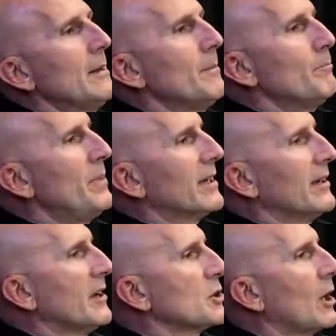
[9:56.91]
because
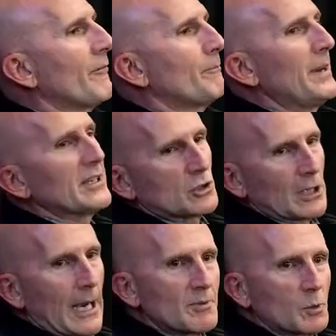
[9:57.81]
our pit
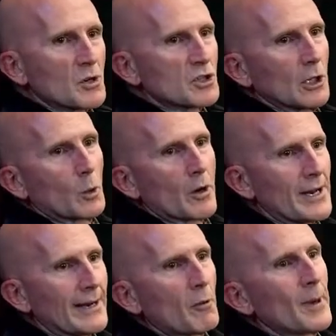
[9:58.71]
stops were slower than everybody